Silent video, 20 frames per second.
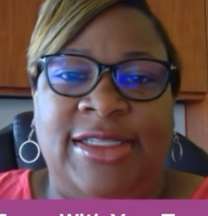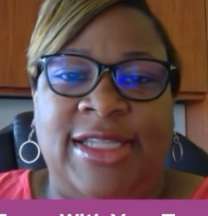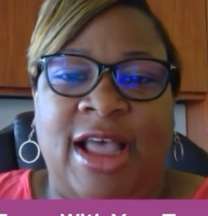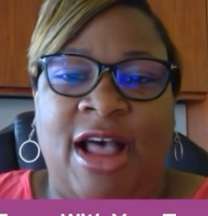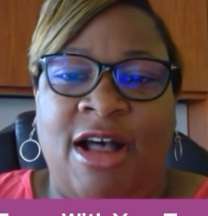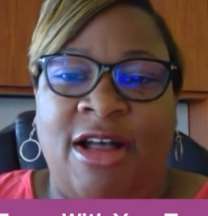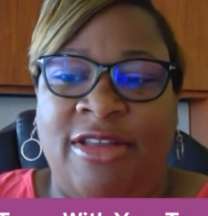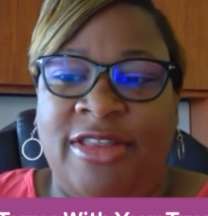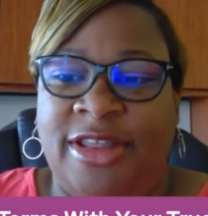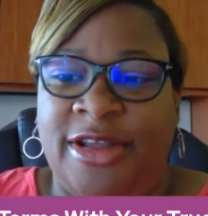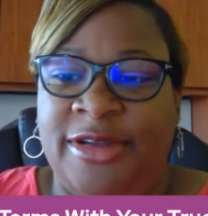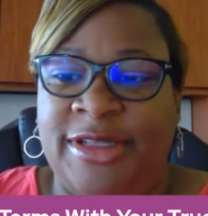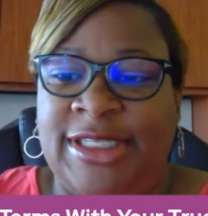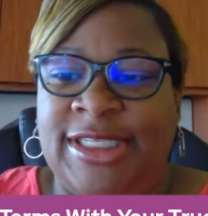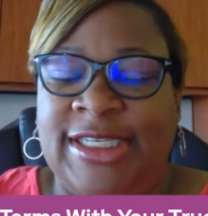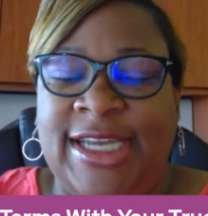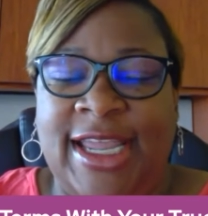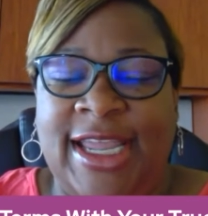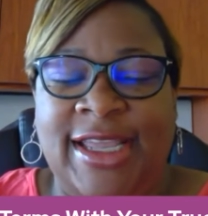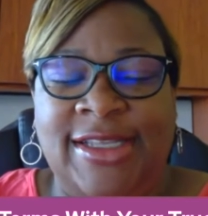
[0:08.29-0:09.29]
Although
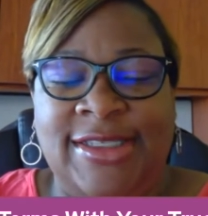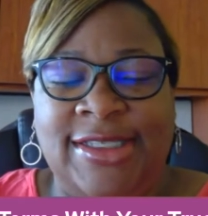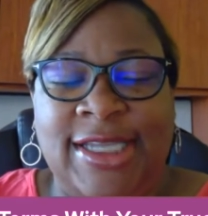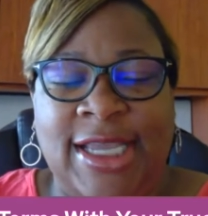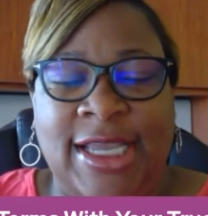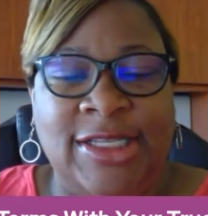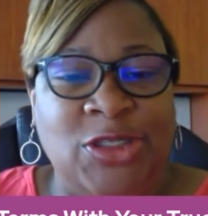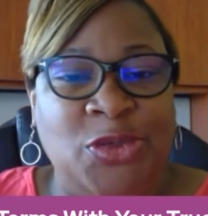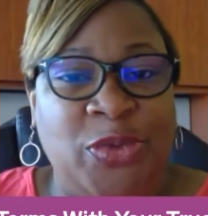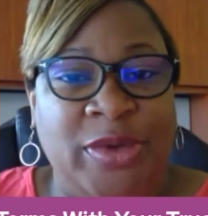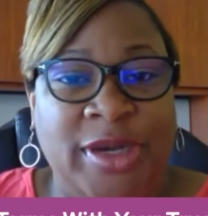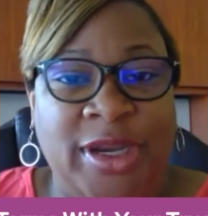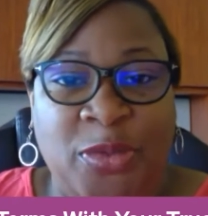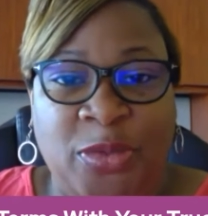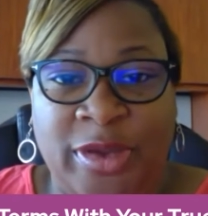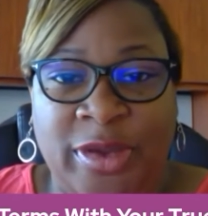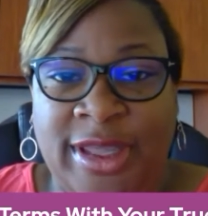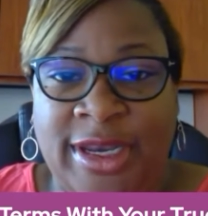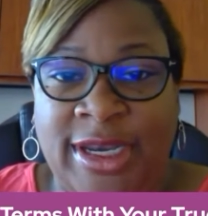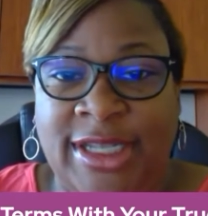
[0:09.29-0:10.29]
today is day
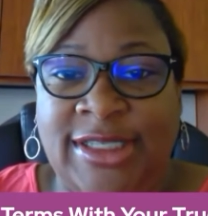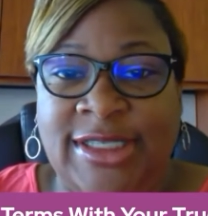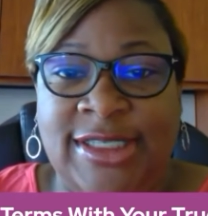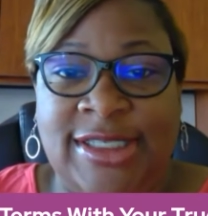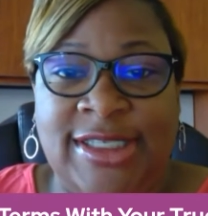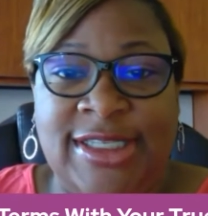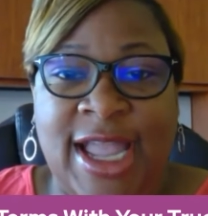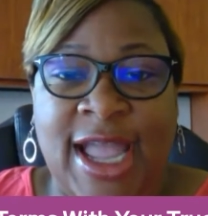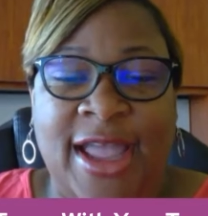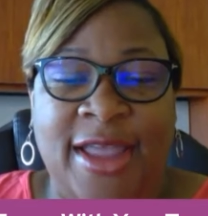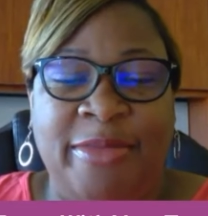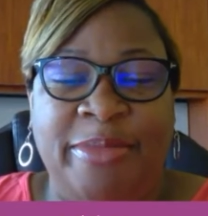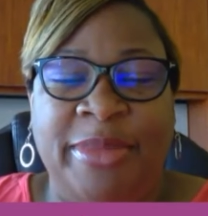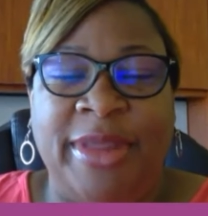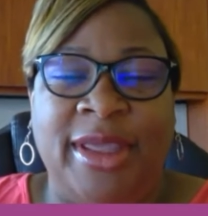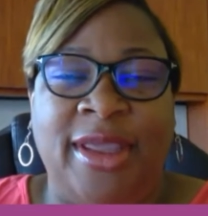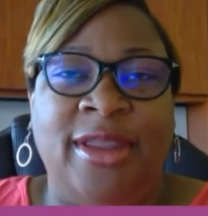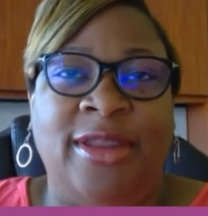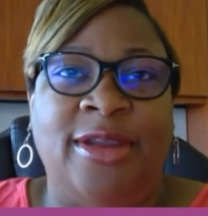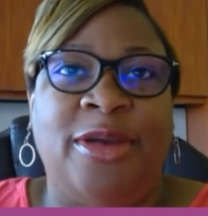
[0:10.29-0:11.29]
21, it does not
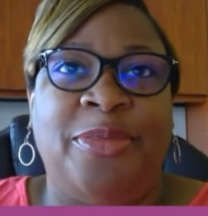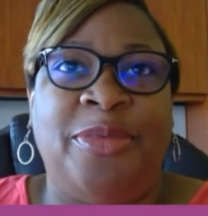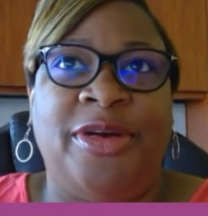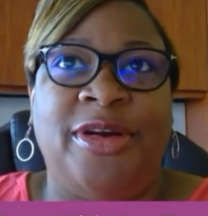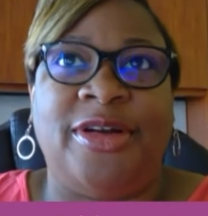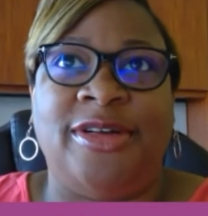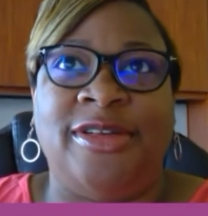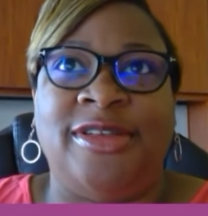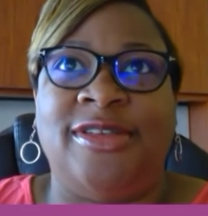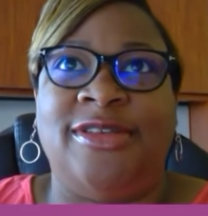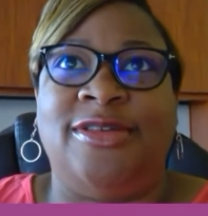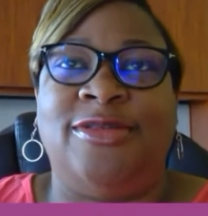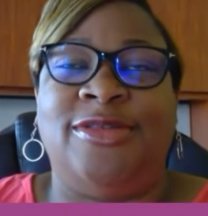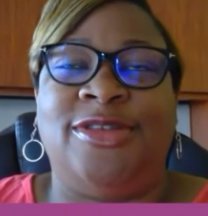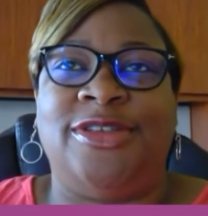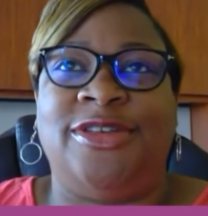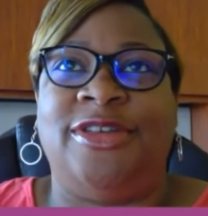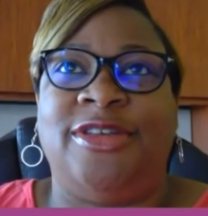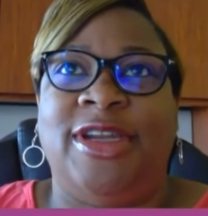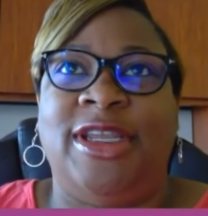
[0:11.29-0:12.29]
mean your personal
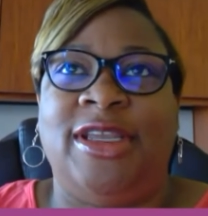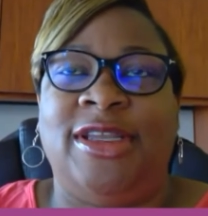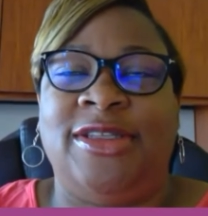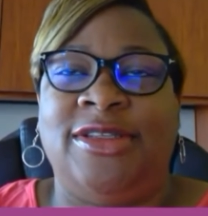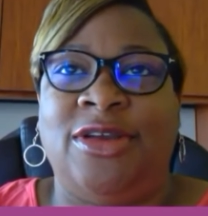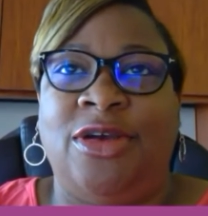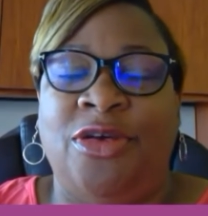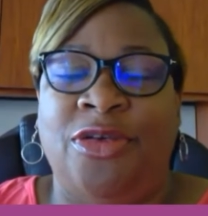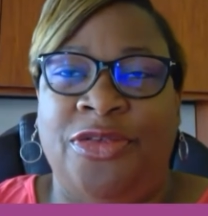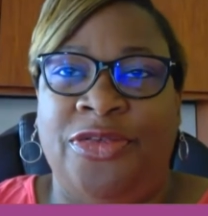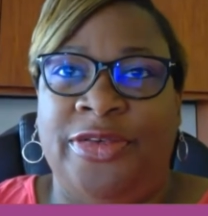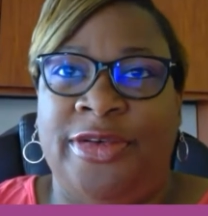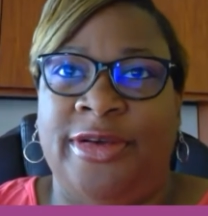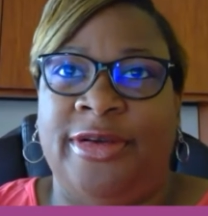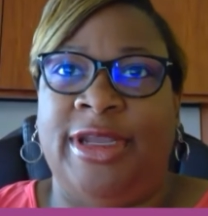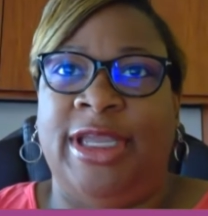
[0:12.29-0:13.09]
journey is over.